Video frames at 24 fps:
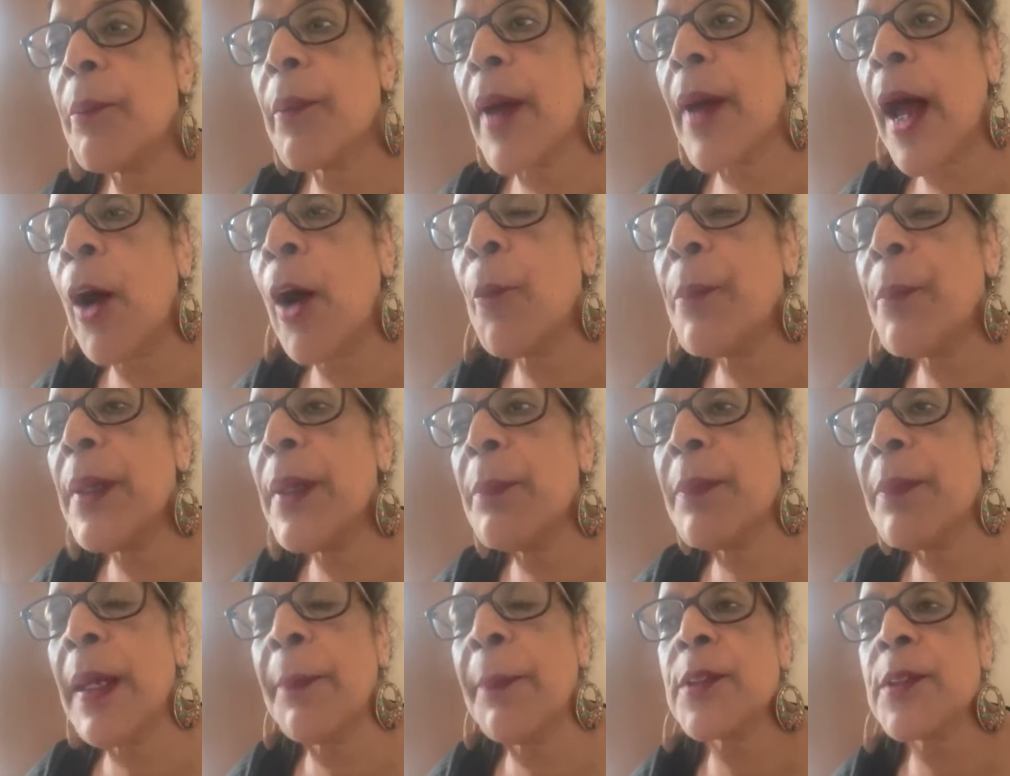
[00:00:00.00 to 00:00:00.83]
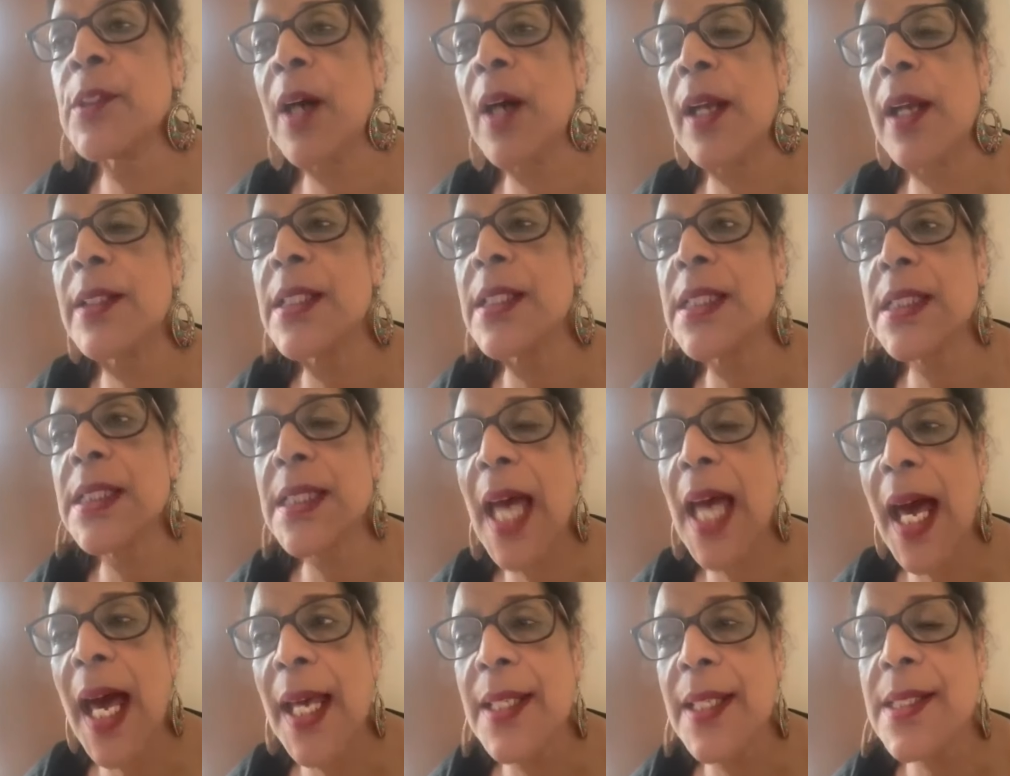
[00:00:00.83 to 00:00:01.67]
helping people to
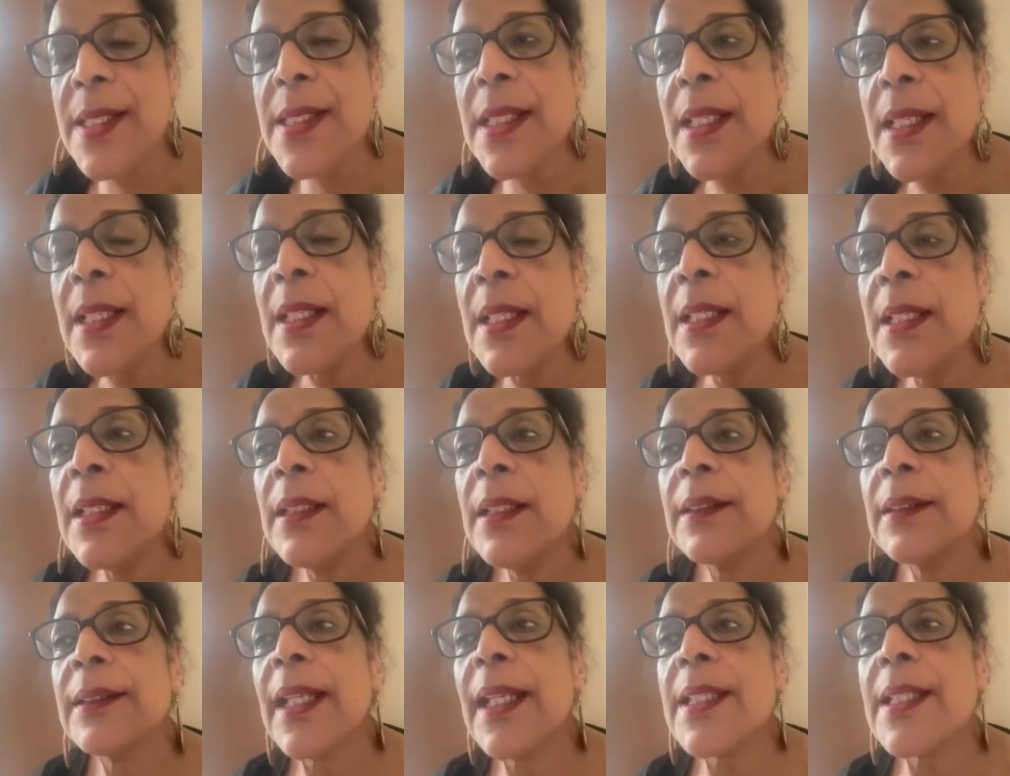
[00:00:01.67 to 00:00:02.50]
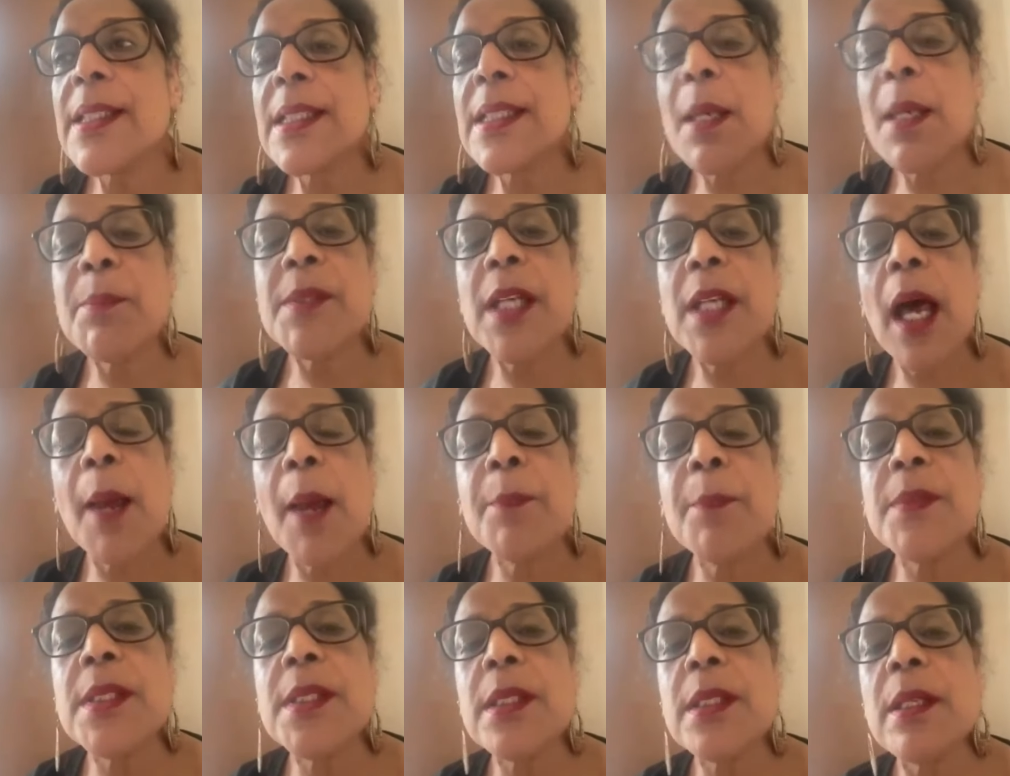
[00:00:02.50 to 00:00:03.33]
understand that
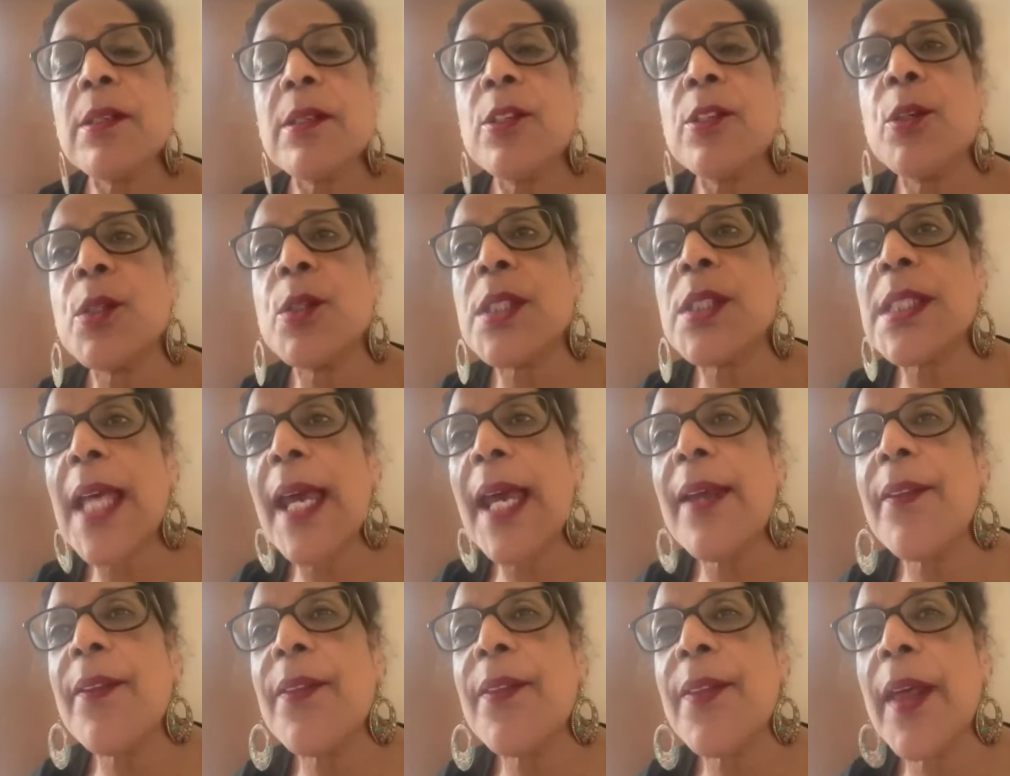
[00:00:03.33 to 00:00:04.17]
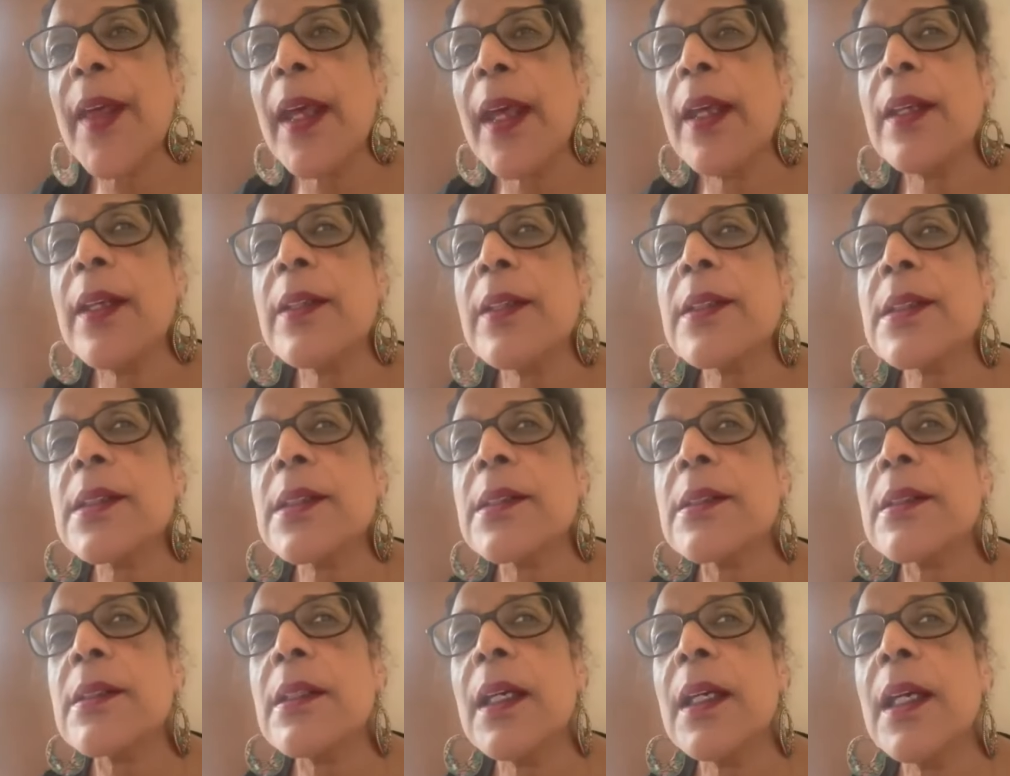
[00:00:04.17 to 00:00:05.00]
sometimes you say
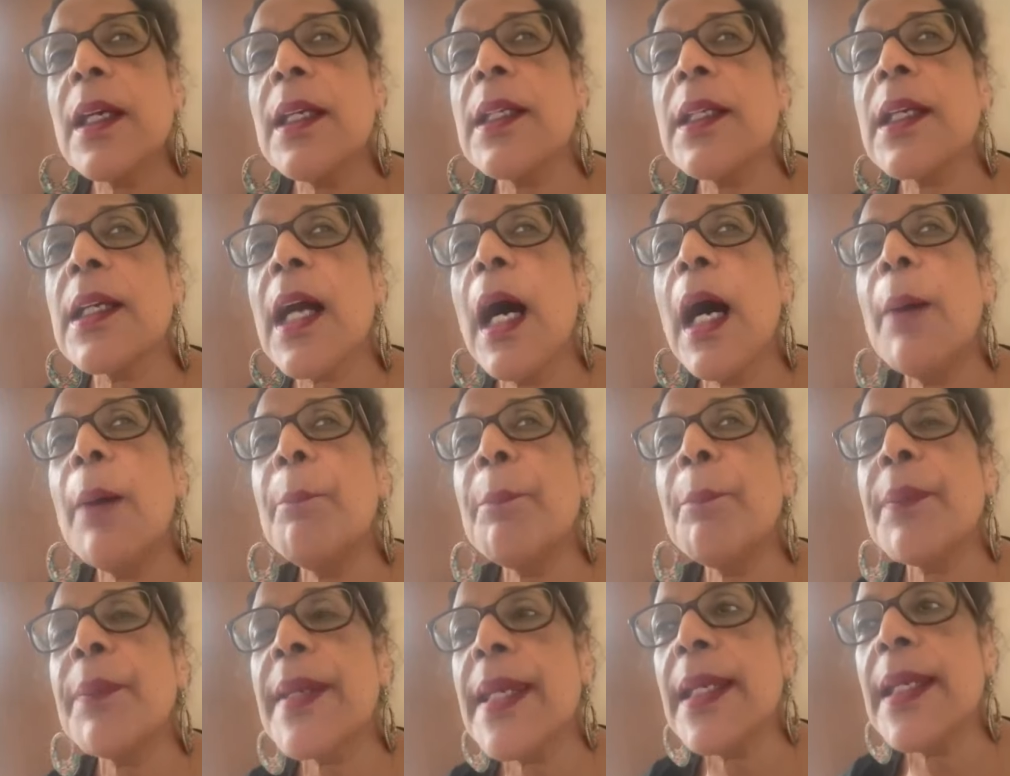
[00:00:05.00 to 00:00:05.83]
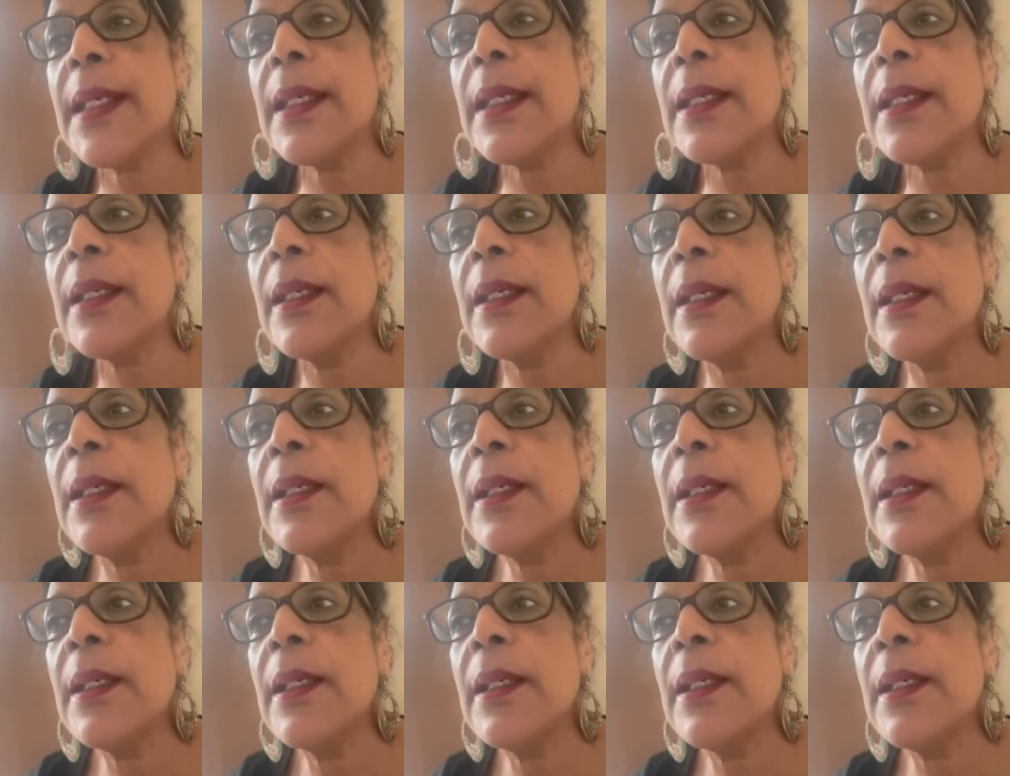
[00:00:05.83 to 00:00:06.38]
things in company